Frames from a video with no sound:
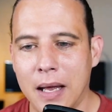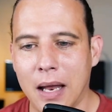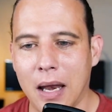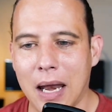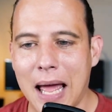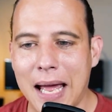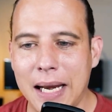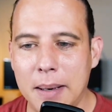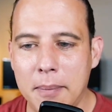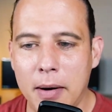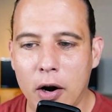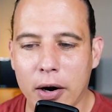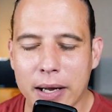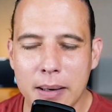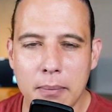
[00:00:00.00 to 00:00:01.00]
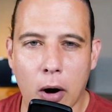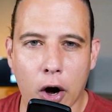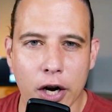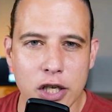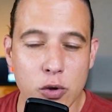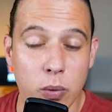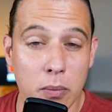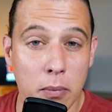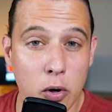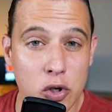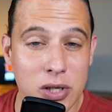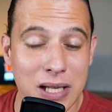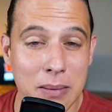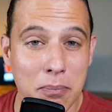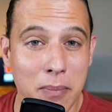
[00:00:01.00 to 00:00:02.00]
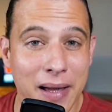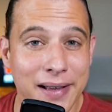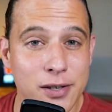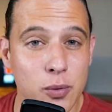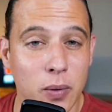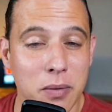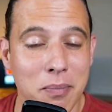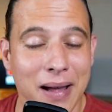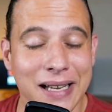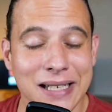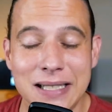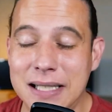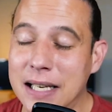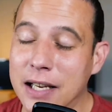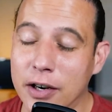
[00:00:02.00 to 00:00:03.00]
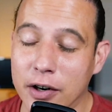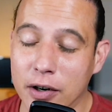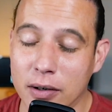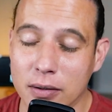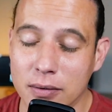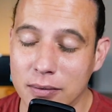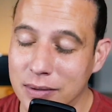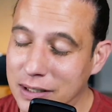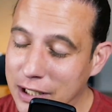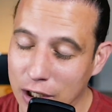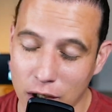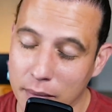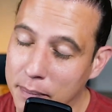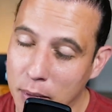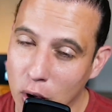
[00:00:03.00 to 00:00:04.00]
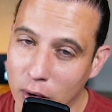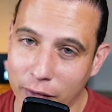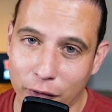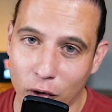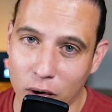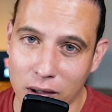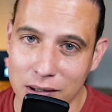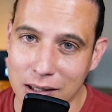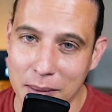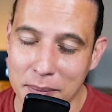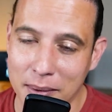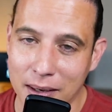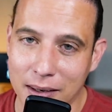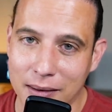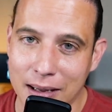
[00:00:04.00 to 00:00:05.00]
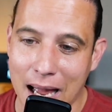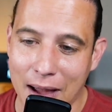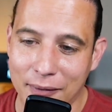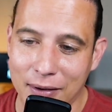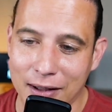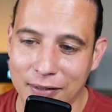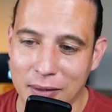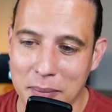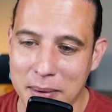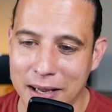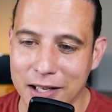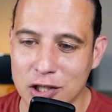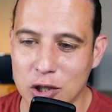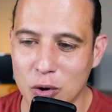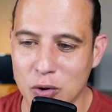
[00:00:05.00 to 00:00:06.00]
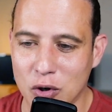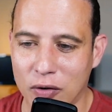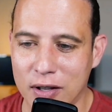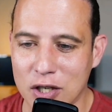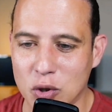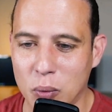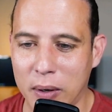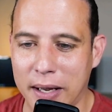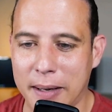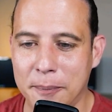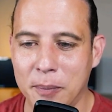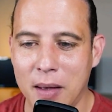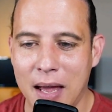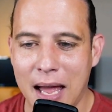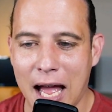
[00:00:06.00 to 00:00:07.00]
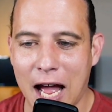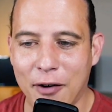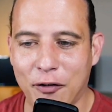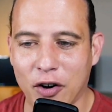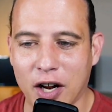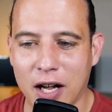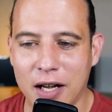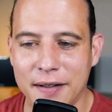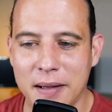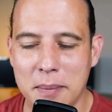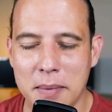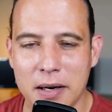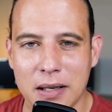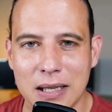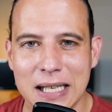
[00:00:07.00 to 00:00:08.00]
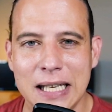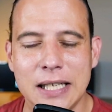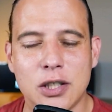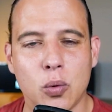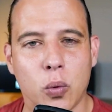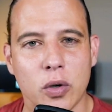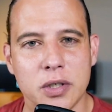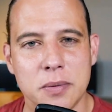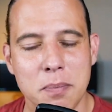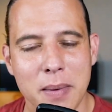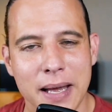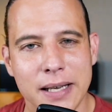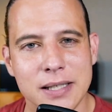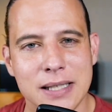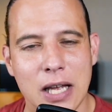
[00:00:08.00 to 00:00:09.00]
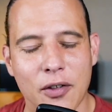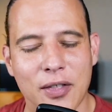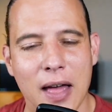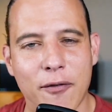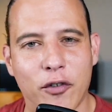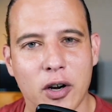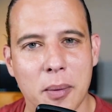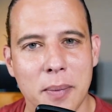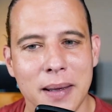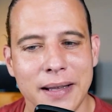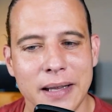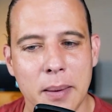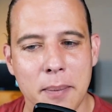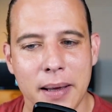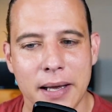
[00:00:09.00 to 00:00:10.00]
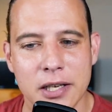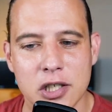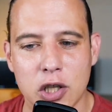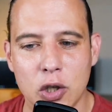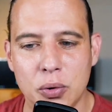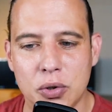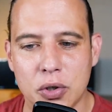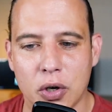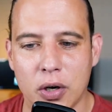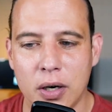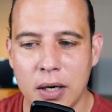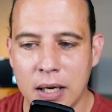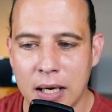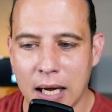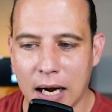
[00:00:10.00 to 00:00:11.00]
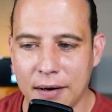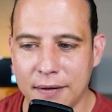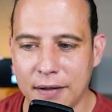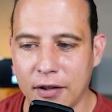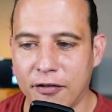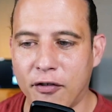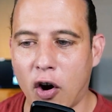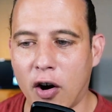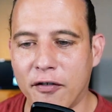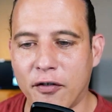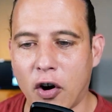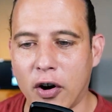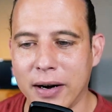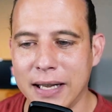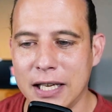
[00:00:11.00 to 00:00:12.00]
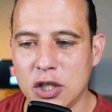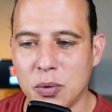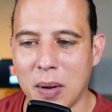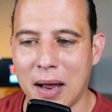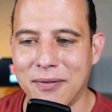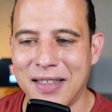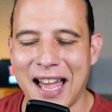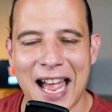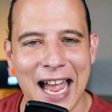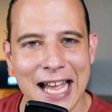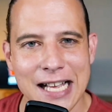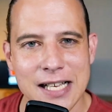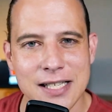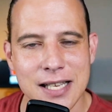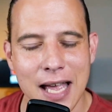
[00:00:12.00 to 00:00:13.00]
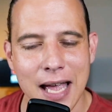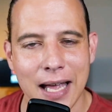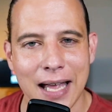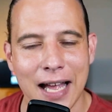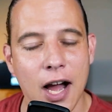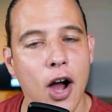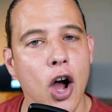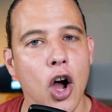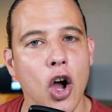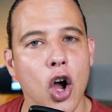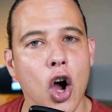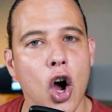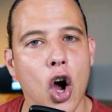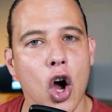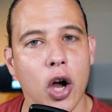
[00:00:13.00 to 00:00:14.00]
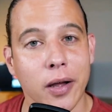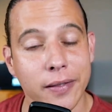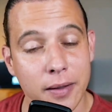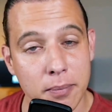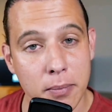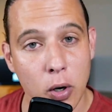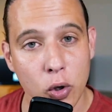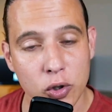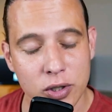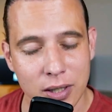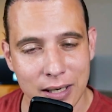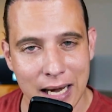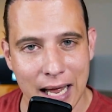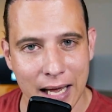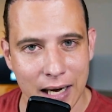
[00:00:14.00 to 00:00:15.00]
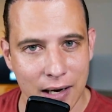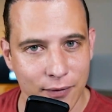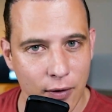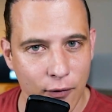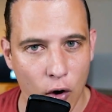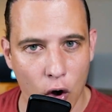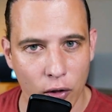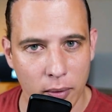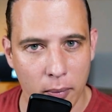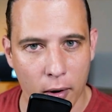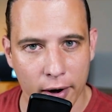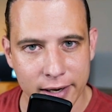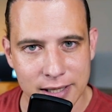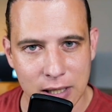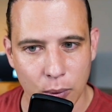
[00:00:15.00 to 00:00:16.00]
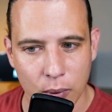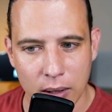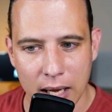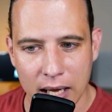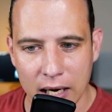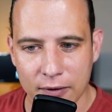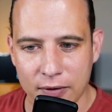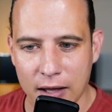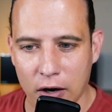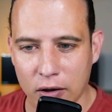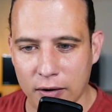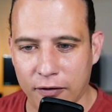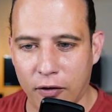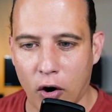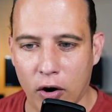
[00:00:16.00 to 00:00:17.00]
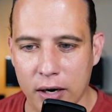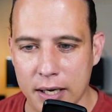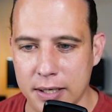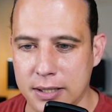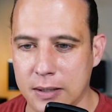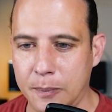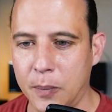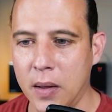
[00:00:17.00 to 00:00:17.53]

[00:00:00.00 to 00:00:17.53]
Latin American markets were mostly mixed with my dear, beautiful Colombia having the biggest loser this week. Africa and the Middle East was mixed, South Africa being the biggest loser. And in the far East, we have the Hang Seng in Hong Kong, the most negative of all the markets that were negative there in the Far East.